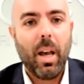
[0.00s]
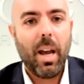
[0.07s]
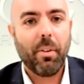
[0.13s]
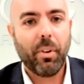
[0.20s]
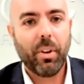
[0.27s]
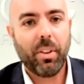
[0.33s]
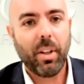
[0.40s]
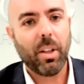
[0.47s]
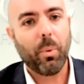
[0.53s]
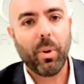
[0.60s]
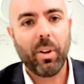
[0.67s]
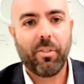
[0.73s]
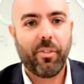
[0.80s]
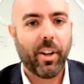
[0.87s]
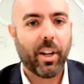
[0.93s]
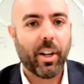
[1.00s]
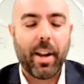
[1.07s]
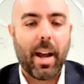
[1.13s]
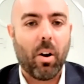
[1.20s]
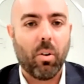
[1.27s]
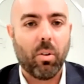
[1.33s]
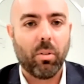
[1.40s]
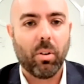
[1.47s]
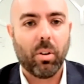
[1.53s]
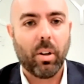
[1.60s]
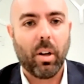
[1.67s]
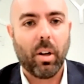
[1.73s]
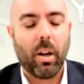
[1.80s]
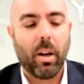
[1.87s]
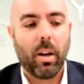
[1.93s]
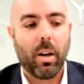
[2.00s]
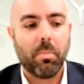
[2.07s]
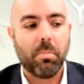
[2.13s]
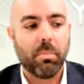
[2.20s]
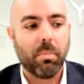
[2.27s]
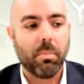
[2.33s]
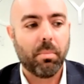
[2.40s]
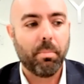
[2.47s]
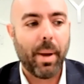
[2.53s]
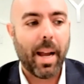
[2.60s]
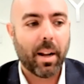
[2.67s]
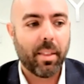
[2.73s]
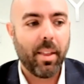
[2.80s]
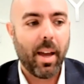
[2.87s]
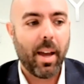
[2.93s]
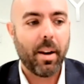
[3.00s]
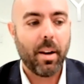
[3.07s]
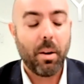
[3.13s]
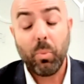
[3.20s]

Everything that we had figured out back then,